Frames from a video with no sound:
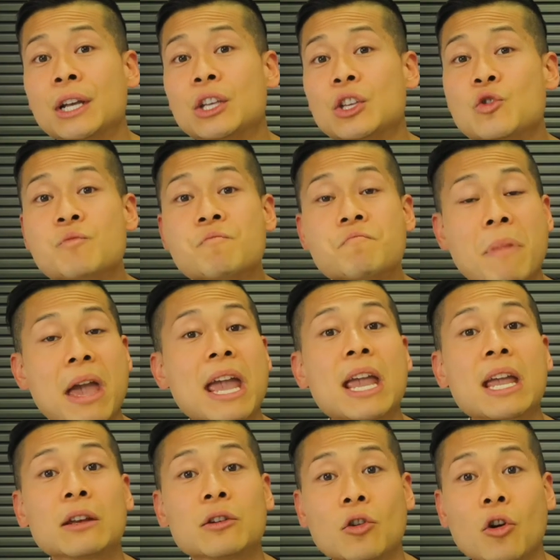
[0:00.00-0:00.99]
you
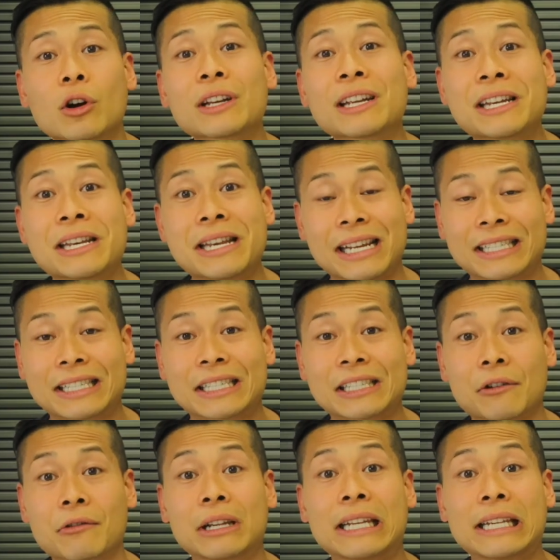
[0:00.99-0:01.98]
may not
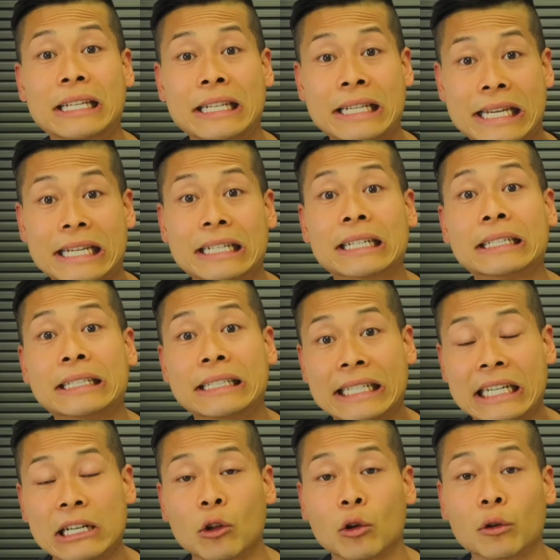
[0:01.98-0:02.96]
necessarily need a
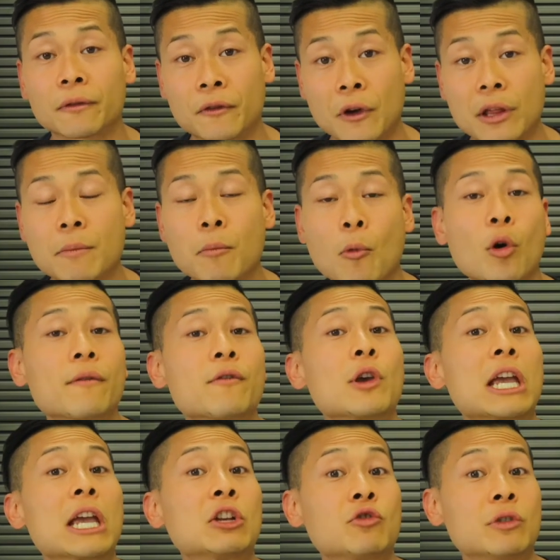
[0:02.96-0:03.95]
deload. Furthermore, if you're
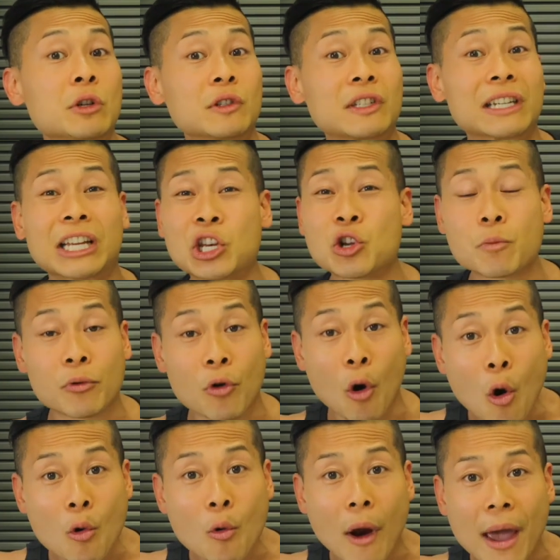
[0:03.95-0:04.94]
introducing a new
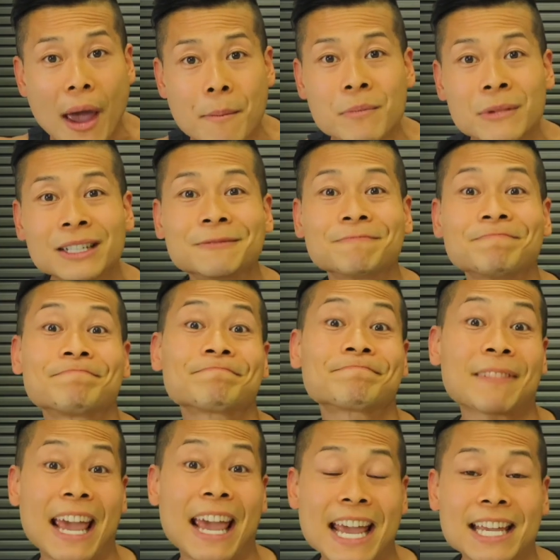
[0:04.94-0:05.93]
program,
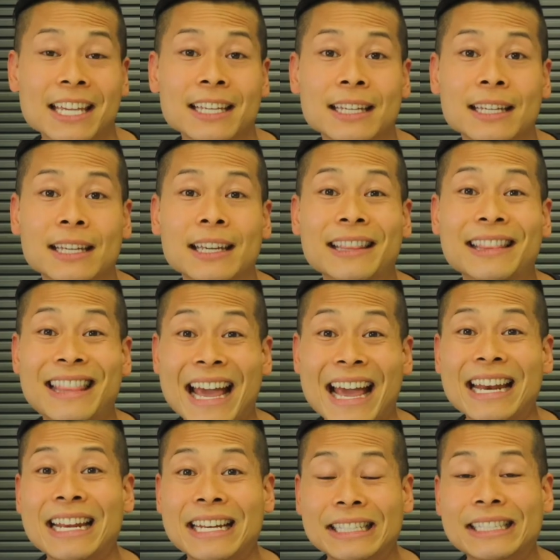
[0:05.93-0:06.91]
hey,
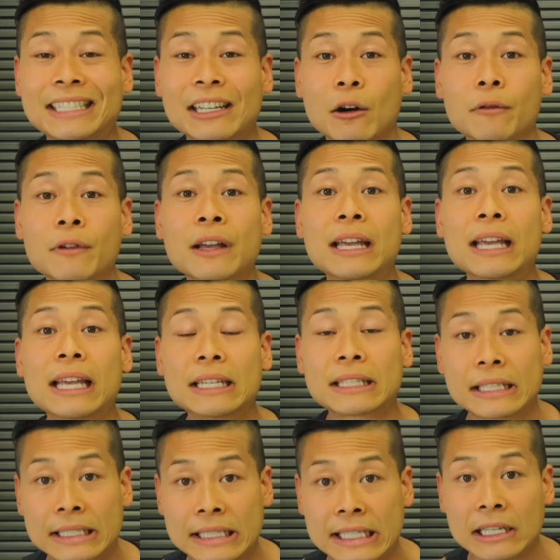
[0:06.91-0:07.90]
that in itself is
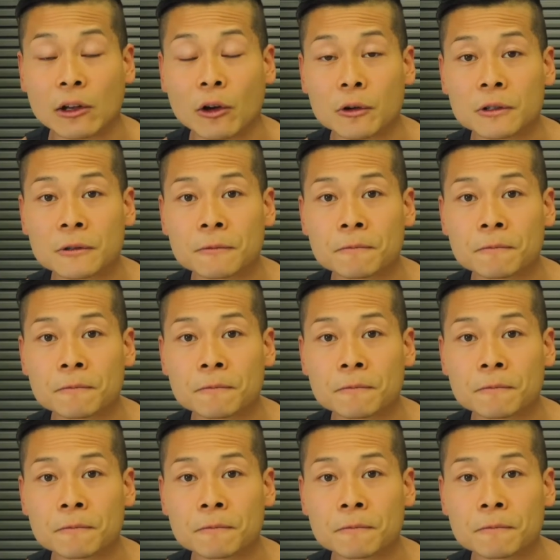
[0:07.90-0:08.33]
the deload.